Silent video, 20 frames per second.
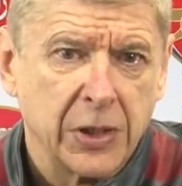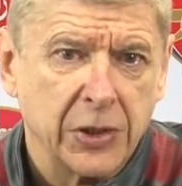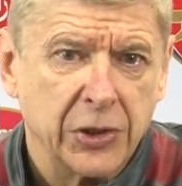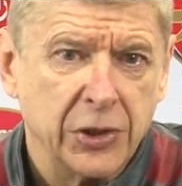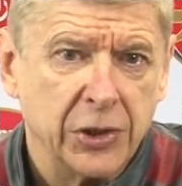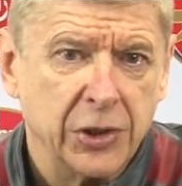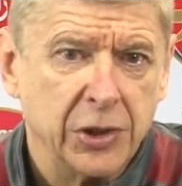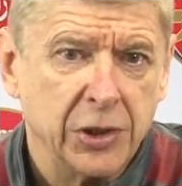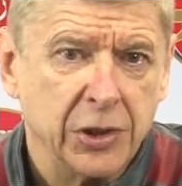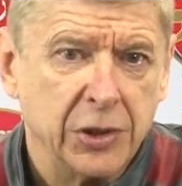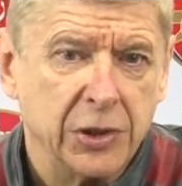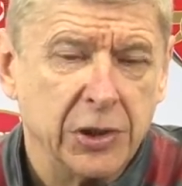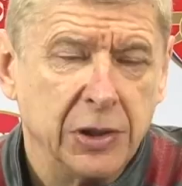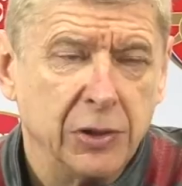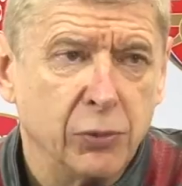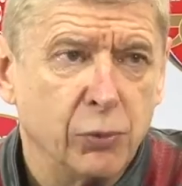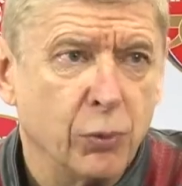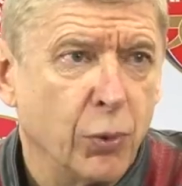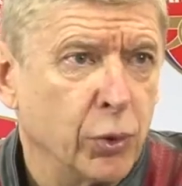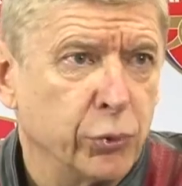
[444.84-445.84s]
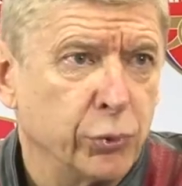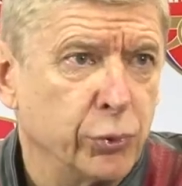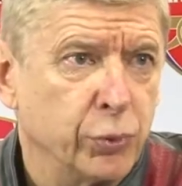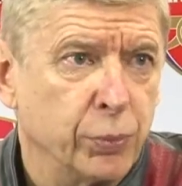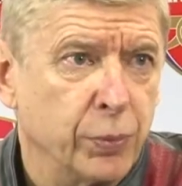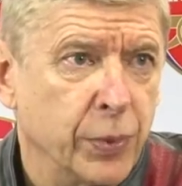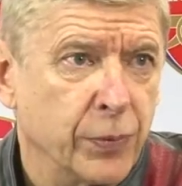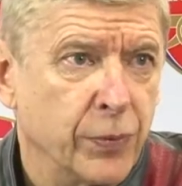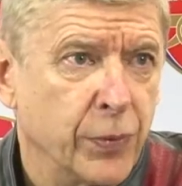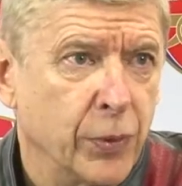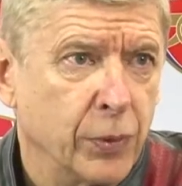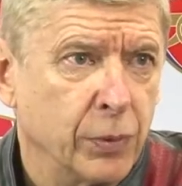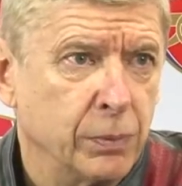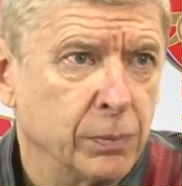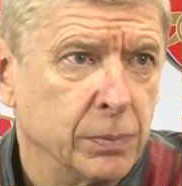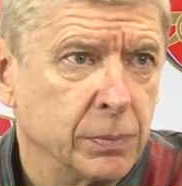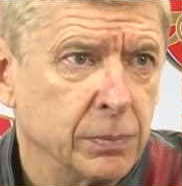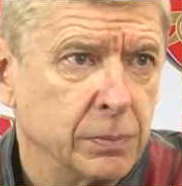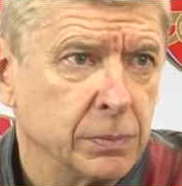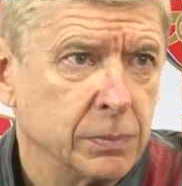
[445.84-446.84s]
he didn't want to
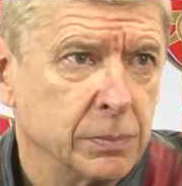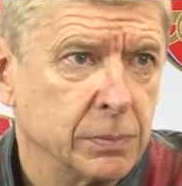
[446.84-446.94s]
perform.